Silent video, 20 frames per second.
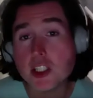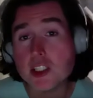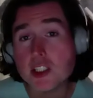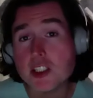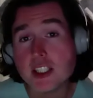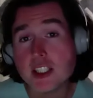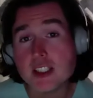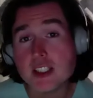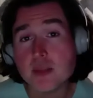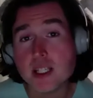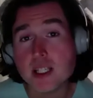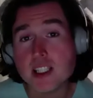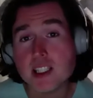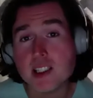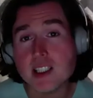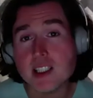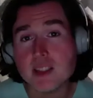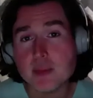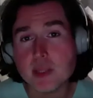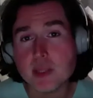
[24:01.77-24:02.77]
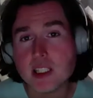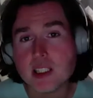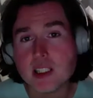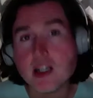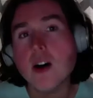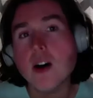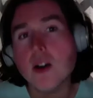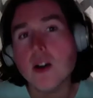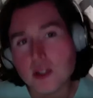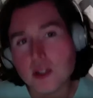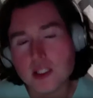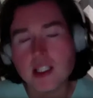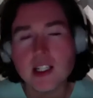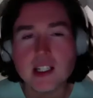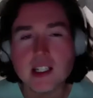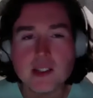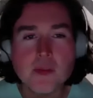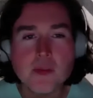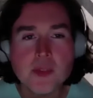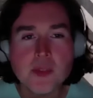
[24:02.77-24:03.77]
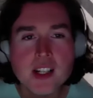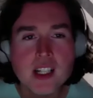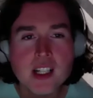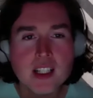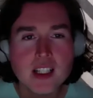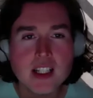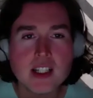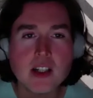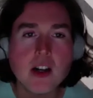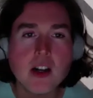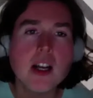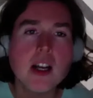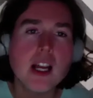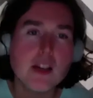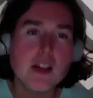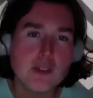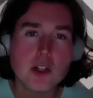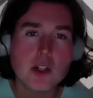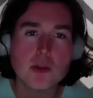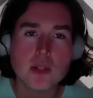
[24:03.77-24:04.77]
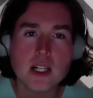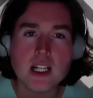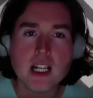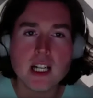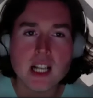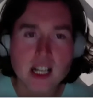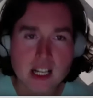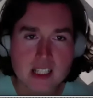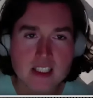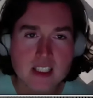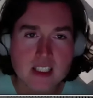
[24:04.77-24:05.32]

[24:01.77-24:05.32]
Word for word: should just make you be like, oh, okay it's like not a Boston